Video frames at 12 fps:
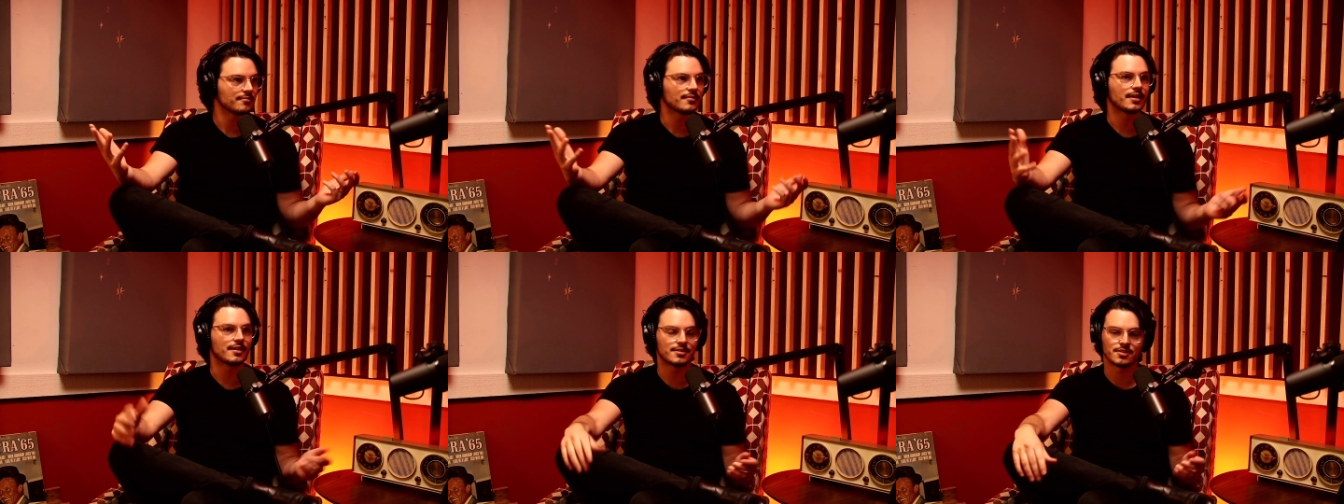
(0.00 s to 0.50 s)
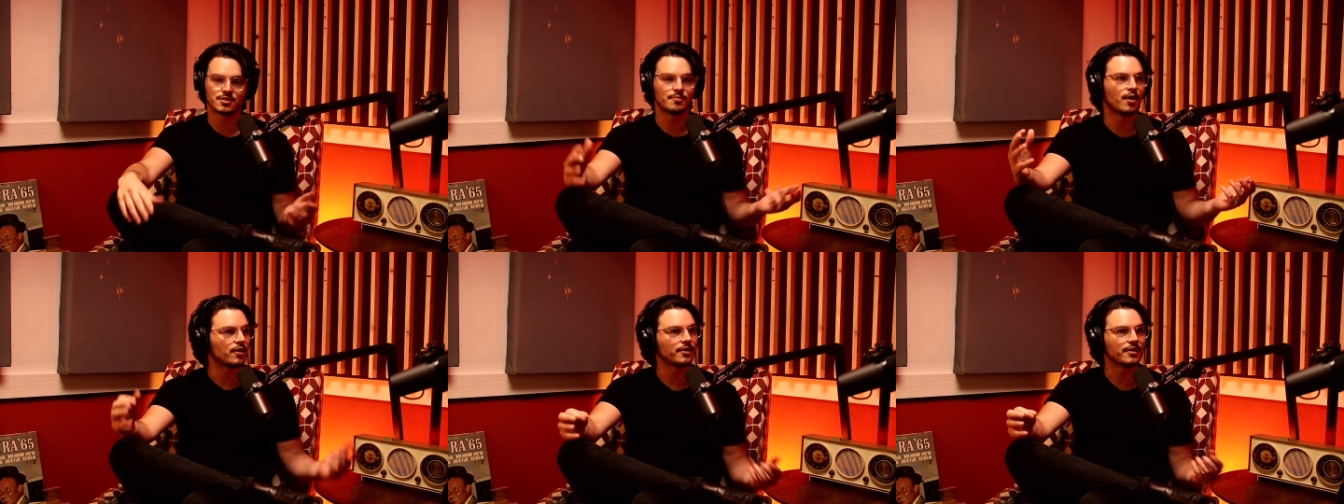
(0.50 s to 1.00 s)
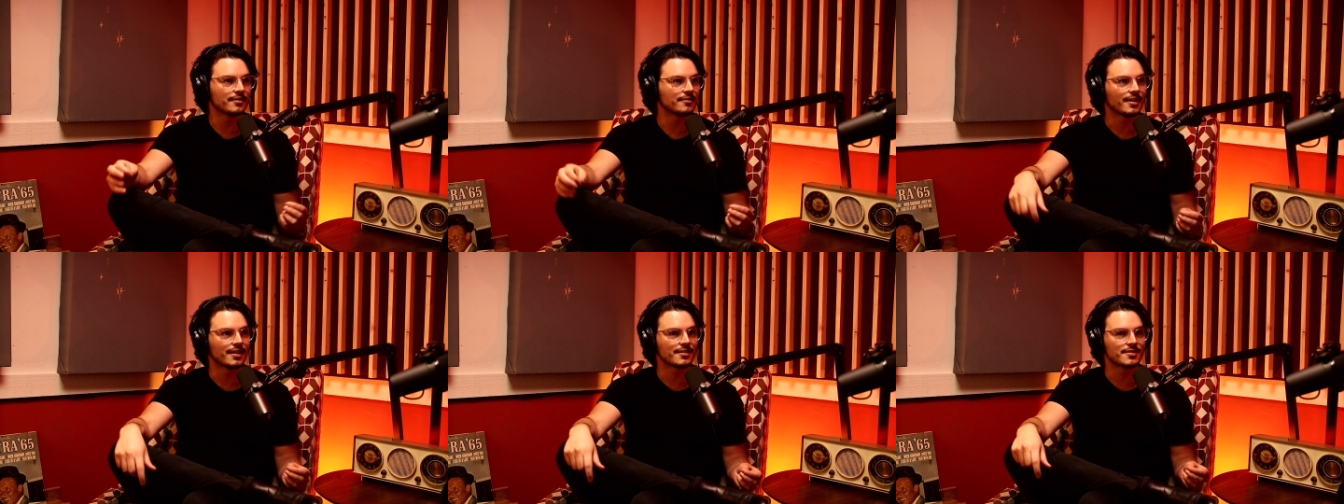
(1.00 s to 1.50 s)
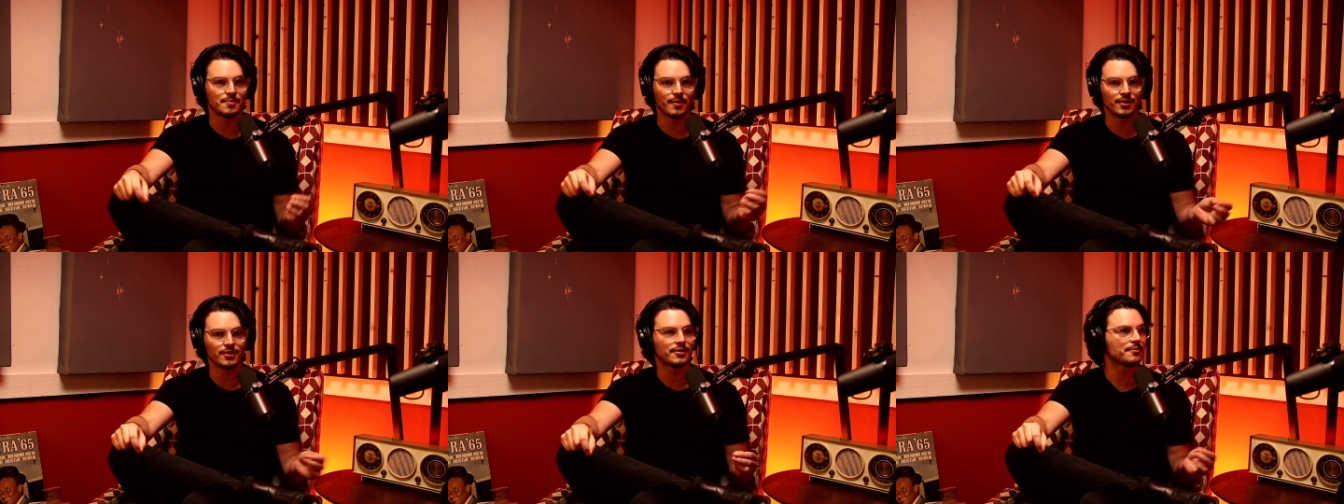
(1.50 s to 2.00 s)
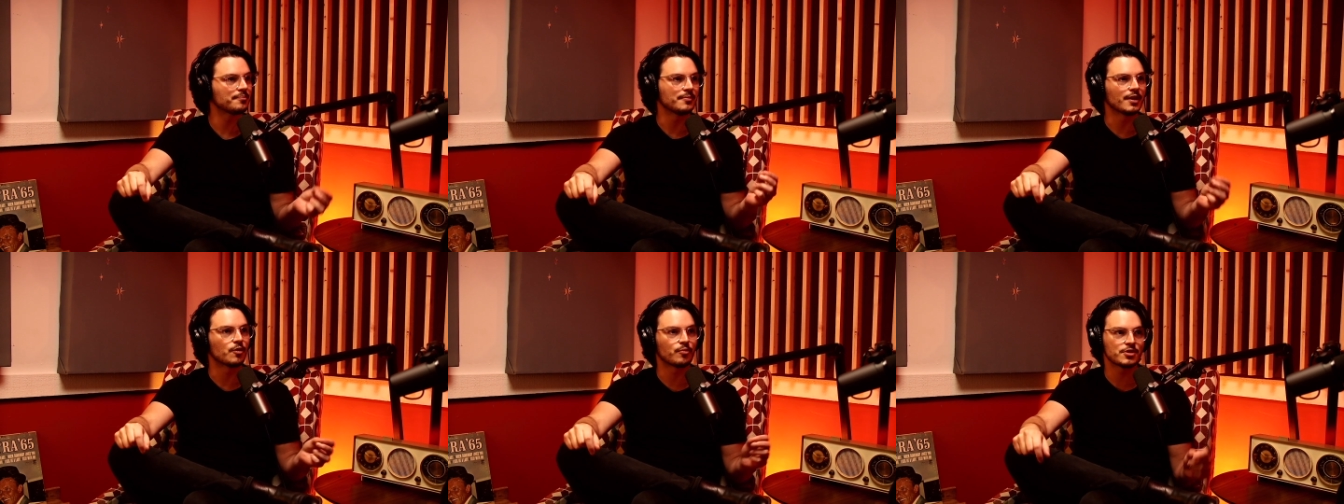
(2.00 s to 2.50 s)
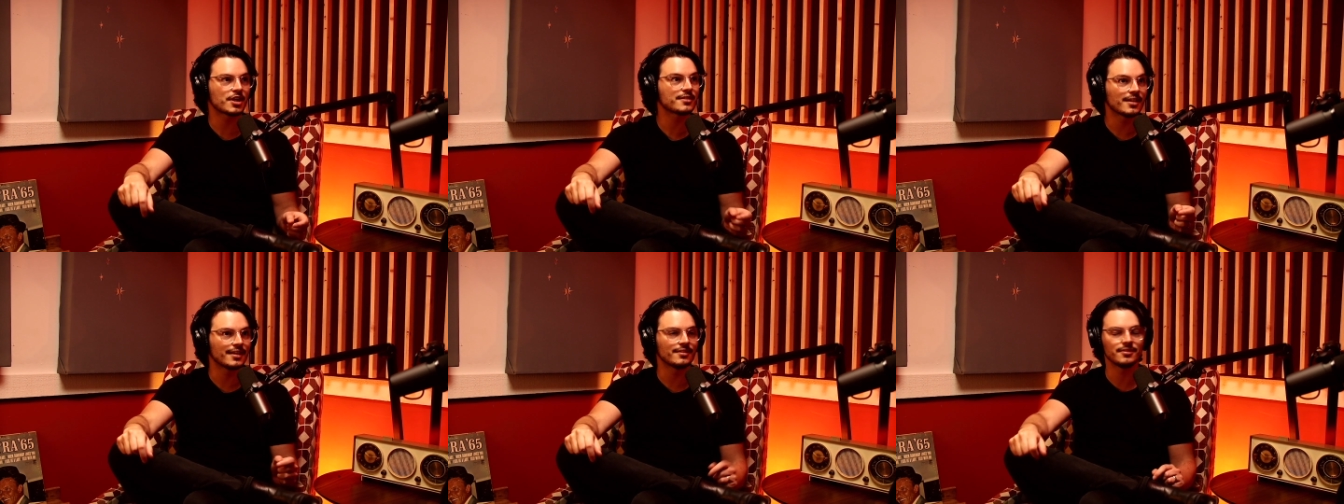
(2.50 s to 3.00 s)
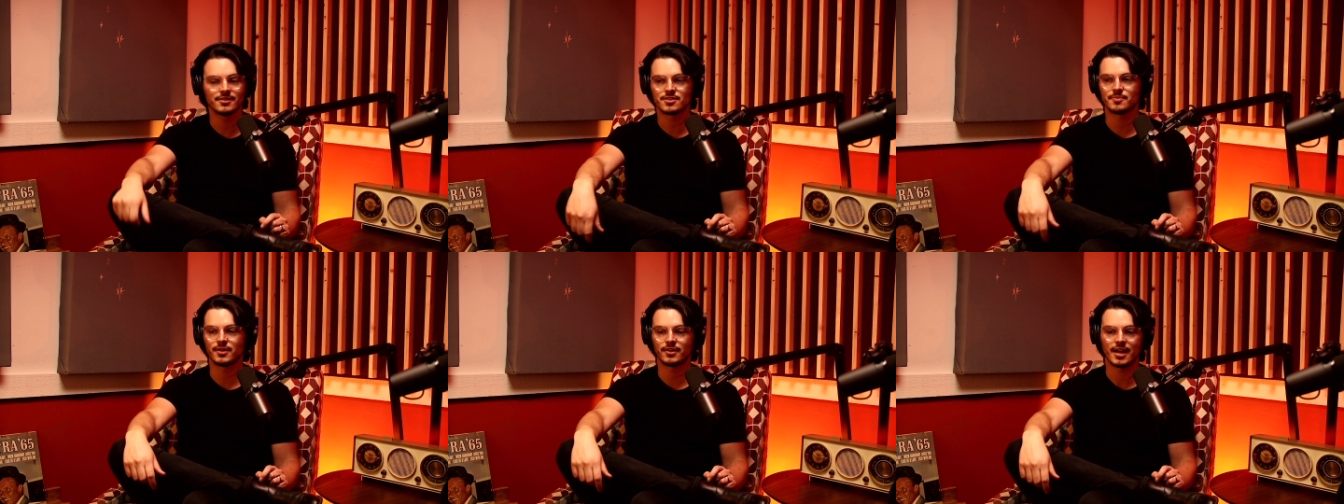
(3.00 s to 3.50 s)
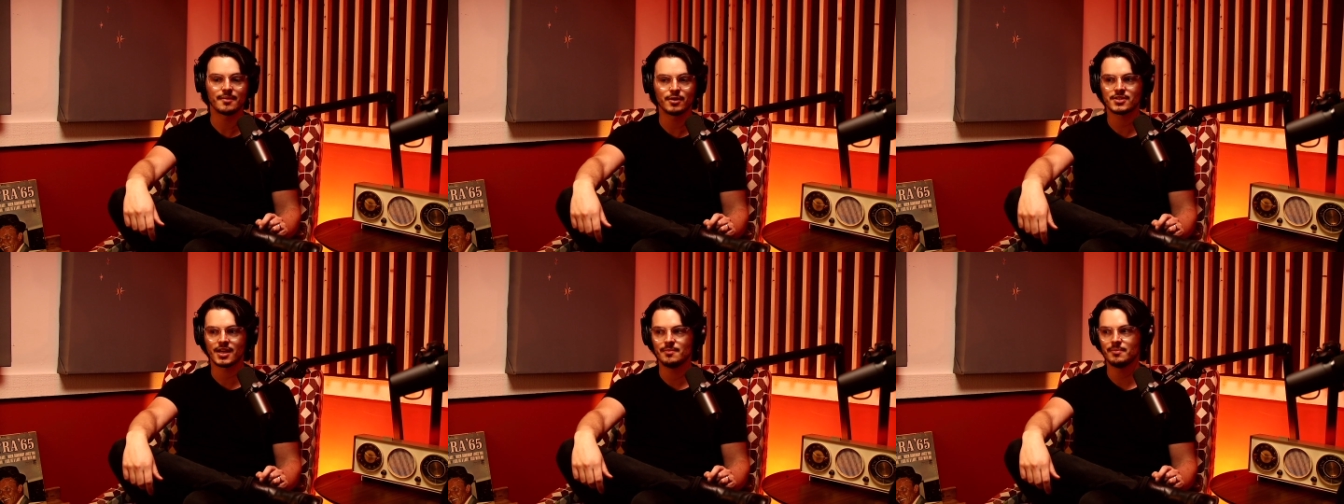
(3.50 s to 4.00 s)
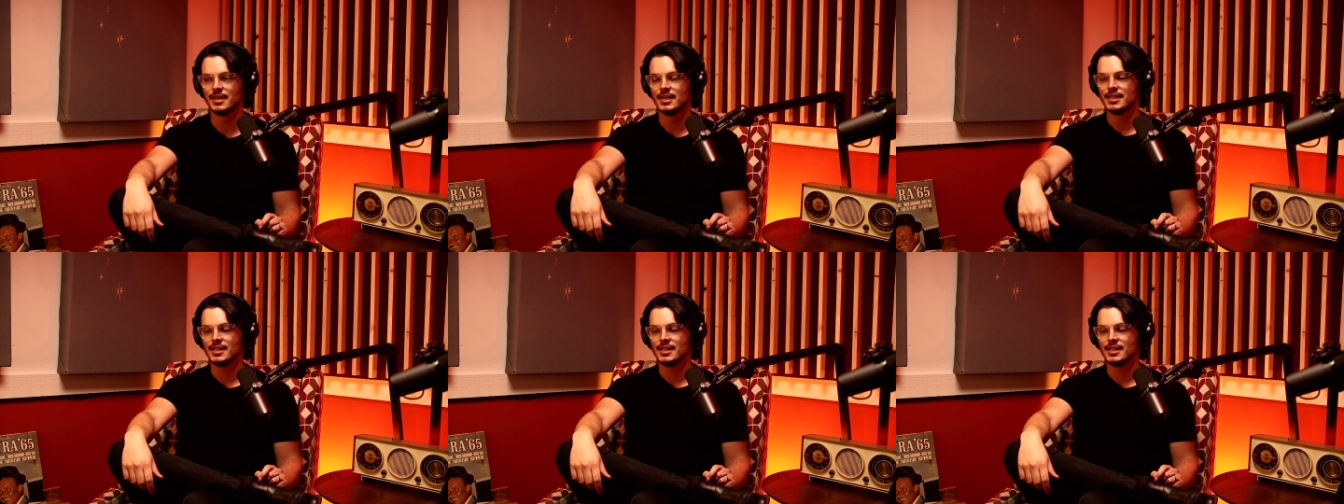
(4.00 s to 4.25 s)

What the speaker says: It's a smaller, projectile, smaller ammo type.